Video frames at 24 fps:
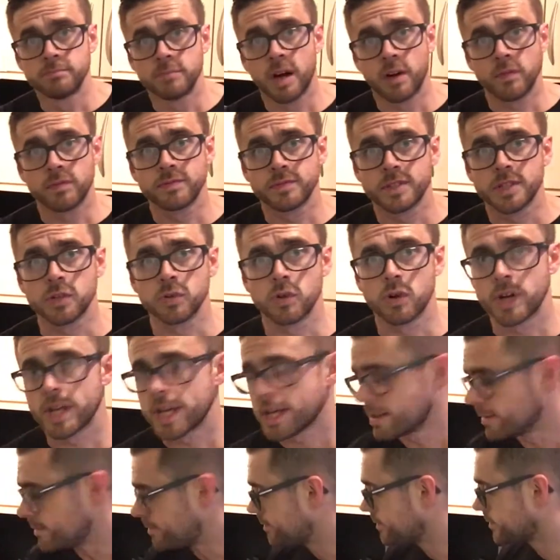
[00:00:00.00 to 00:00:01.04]
I've still got it
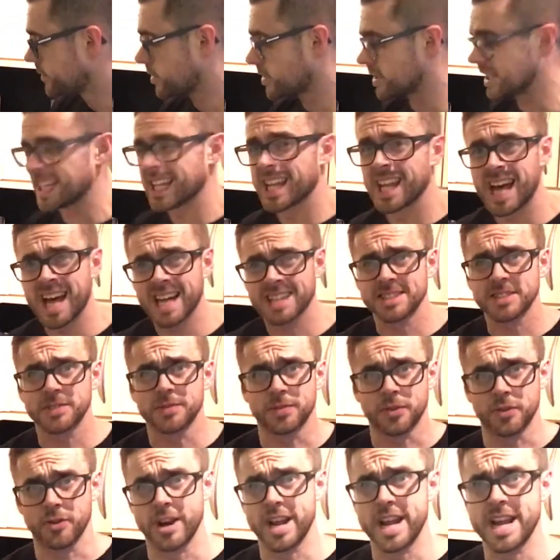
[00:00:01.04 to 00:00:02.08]
in. Because it lasts
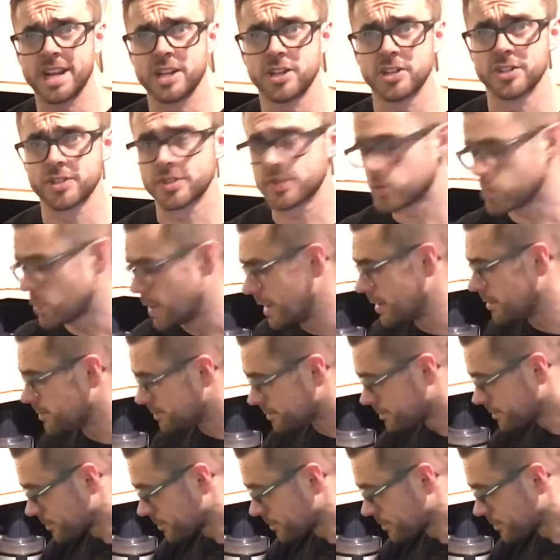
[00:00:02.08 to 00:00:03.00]
for ages as well.